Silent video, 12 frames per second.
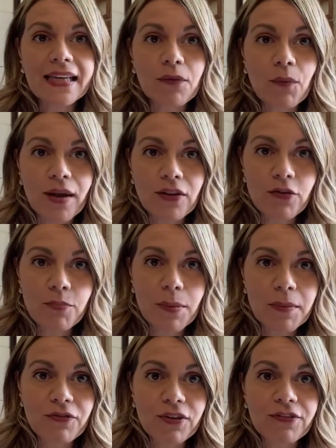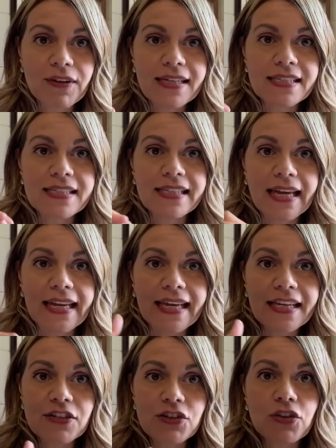those primitive reflexes get
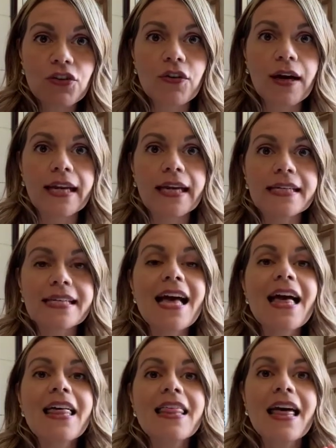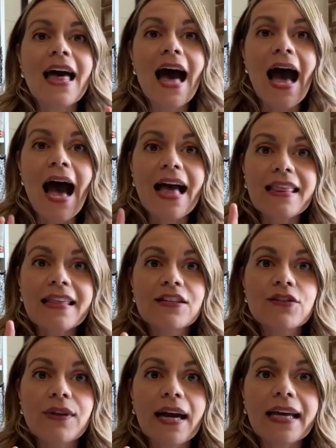integrated, as they
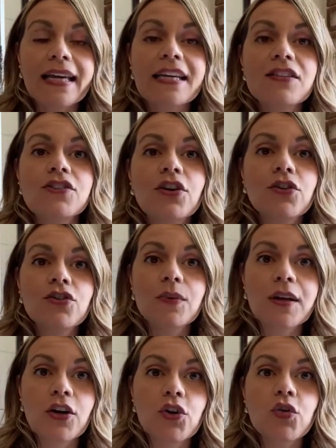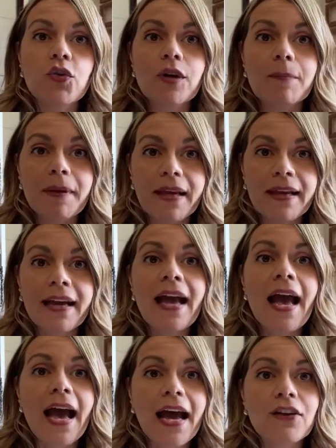do that, kids start doing creeping
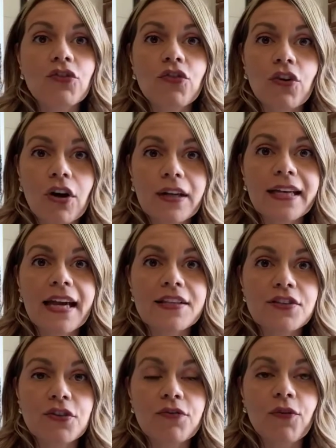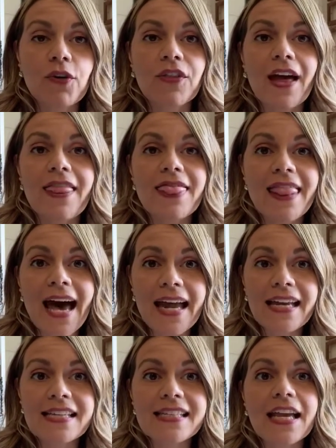and crawling and so forth. And that
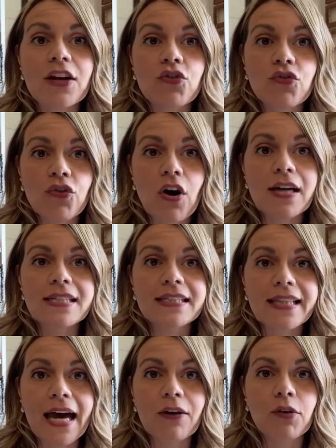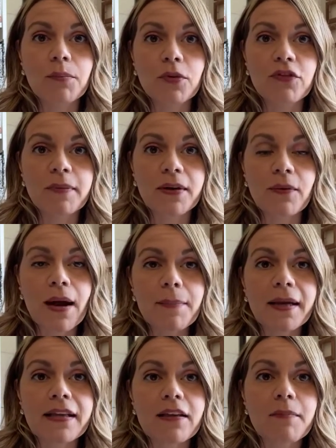is a cross-lateral movement, right?
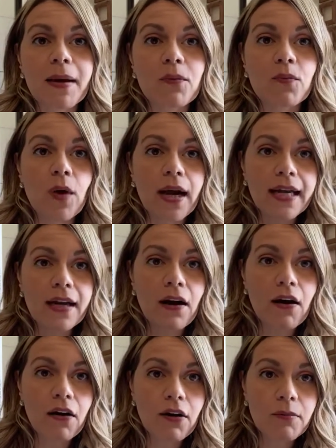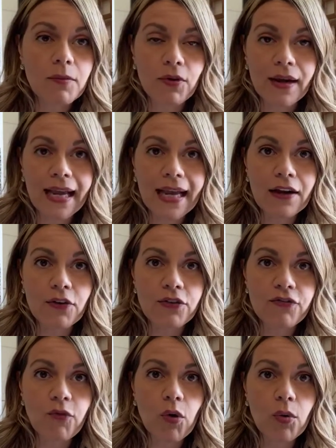Because as my right arm or hand goes
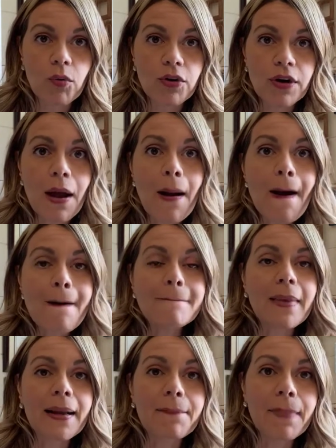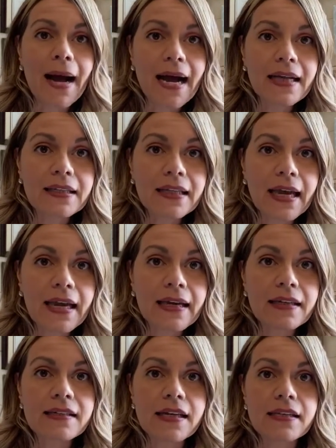forward, my back leg
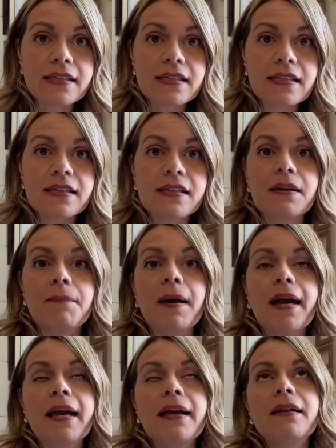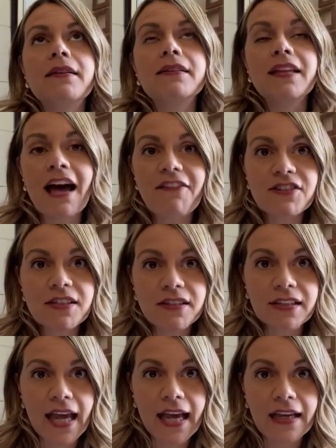does, my left
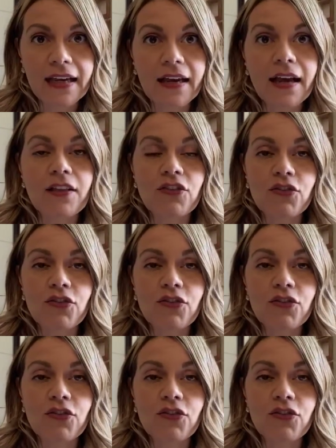leg and so